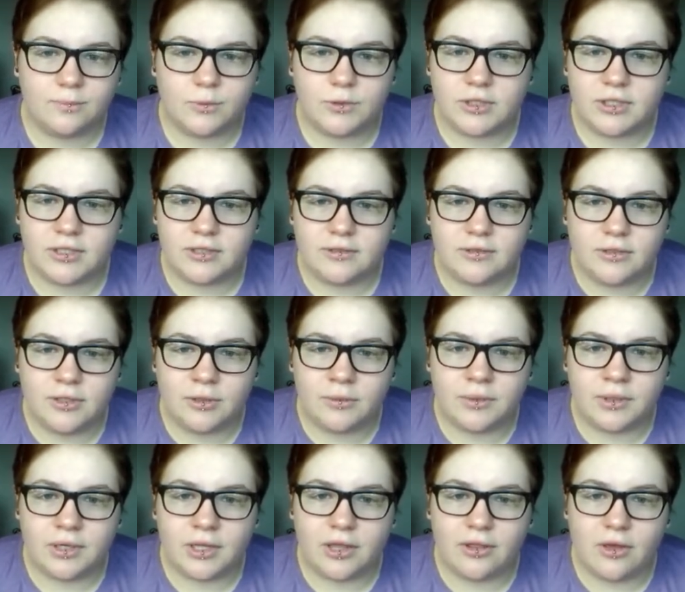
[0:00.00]
She's
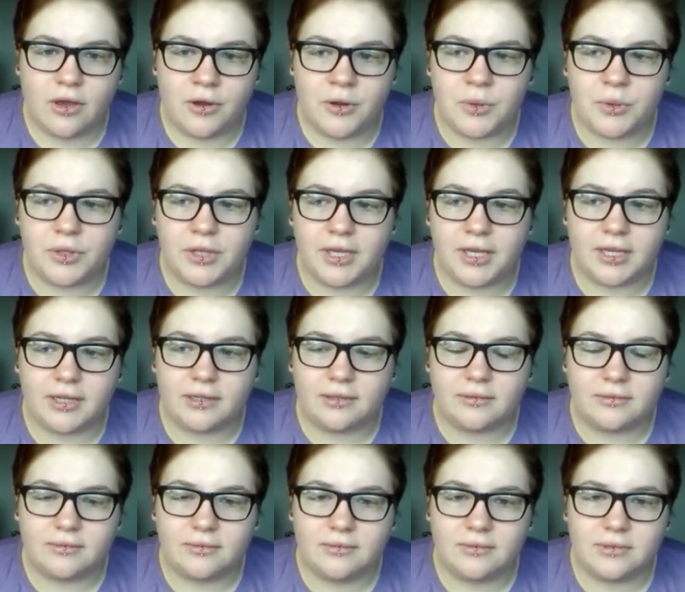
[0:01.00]
doing her own
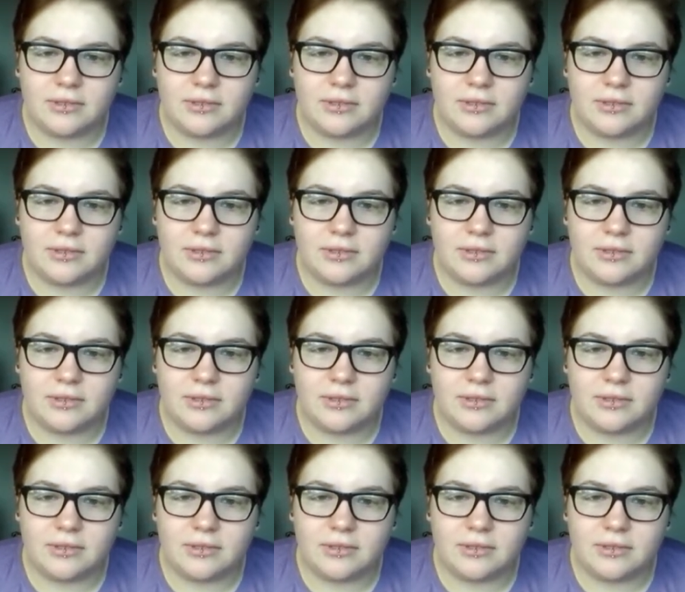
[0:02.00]
thing.